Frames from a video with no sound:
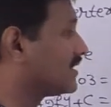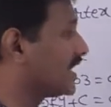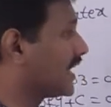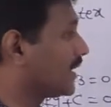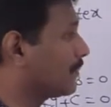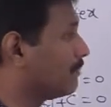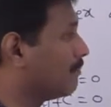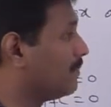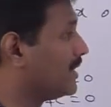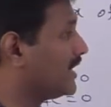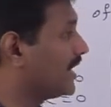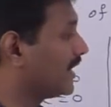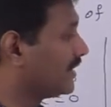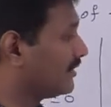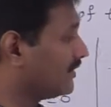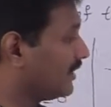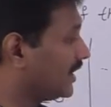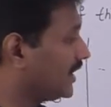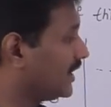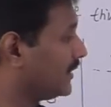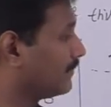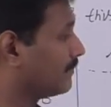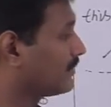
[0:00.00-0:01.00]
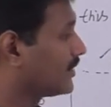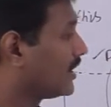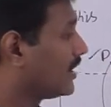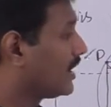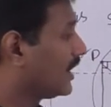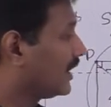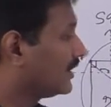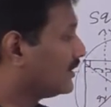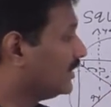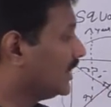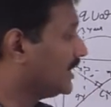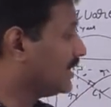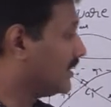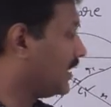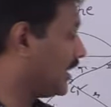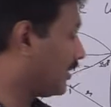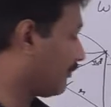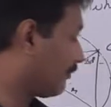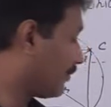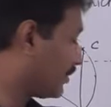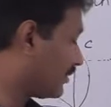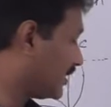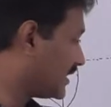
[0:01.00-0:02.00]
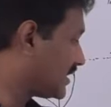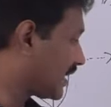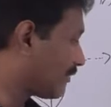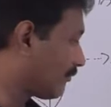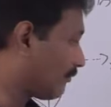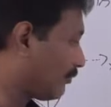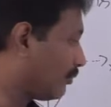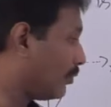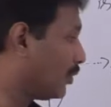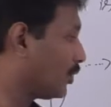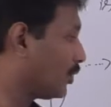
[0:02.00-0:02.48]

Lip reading: are B and D. Therefore, these are four